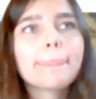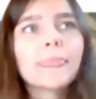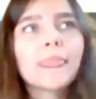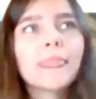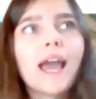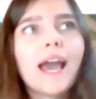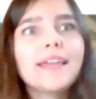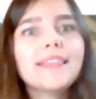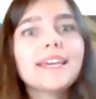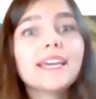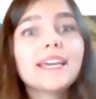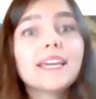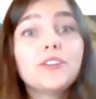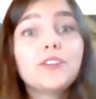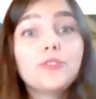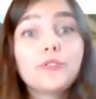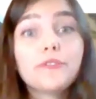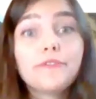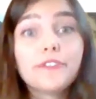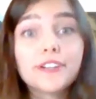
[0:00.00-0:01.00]
I think in
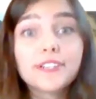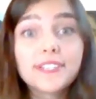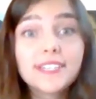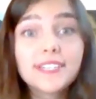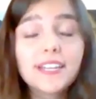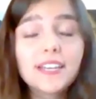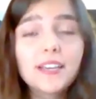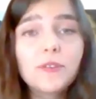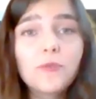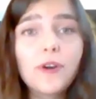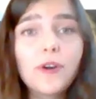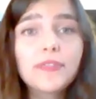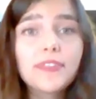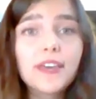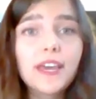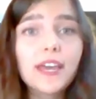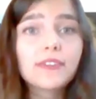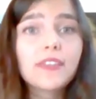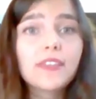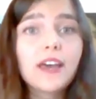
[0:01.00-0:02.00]
university, one
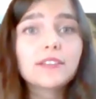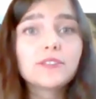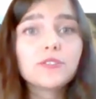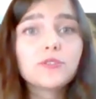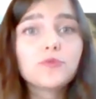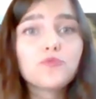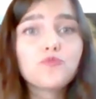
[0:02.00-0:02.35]
thing that's